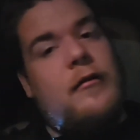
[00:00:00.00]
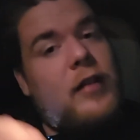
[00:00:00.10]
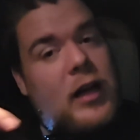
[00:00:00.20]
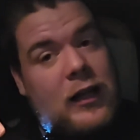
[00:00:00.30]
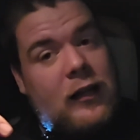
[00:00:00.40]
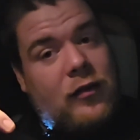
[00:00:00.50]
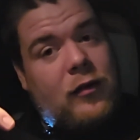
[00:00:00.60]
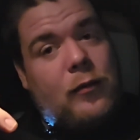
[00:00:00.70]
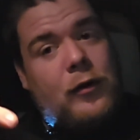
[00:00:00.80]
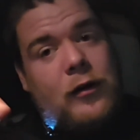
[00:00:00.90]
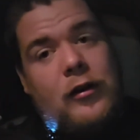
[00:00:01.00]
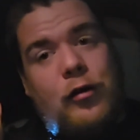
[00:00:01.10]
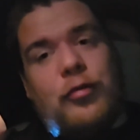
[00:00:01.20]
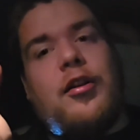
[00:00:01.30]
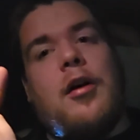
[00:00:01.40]
Link in the description.
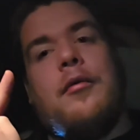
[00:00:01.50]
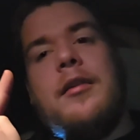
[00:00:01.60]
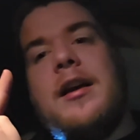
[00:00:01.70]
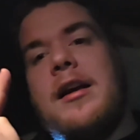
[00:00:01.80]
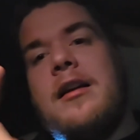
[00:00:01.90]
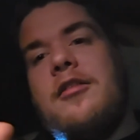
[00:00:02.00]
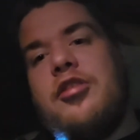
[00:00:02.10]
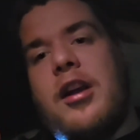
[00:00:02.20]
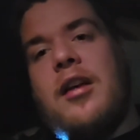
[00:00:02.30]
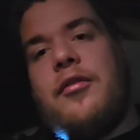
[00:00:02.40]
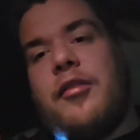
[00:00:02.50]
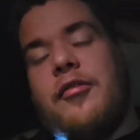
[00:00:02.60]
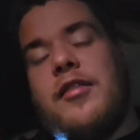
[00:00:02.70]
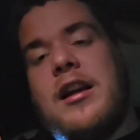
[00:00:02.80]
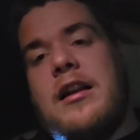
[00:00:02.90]
Use code
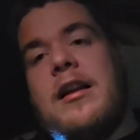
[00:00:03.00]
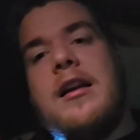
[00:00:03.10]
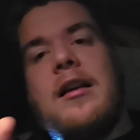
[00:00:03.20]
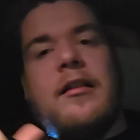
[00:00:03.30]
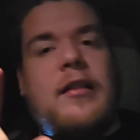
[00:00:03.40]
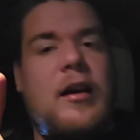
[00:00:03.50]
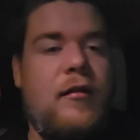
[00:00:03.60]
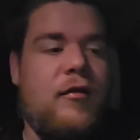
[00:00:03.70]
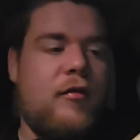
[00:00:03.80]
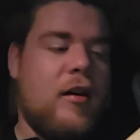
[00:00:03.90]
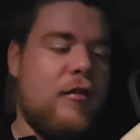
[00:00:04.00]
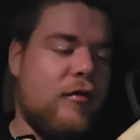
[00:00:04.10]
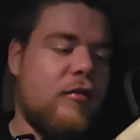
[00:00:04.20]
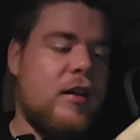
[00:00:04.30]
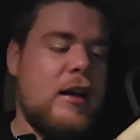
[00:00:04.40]
JS15. Save
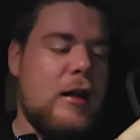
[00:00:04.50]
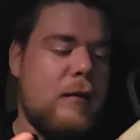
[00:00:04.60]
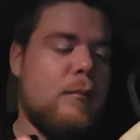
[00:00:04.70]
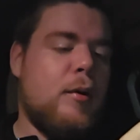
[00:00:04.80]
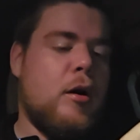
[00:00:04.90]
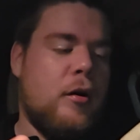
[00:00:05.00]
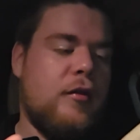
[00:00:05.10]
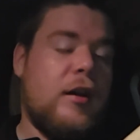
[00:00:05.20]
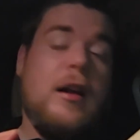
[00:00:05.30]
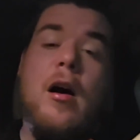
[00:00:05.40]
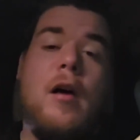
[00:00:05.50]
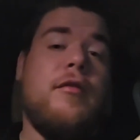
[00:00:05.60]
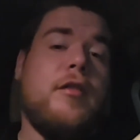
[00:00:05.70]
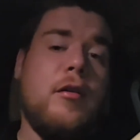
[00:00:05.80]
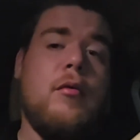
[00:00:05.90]
15%
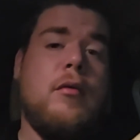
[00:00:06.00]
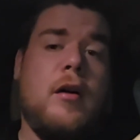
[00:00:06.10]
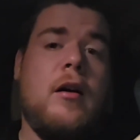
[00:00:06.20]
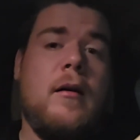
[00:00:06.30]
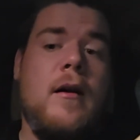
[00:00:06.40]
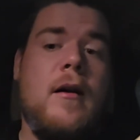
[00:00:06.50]
off your order.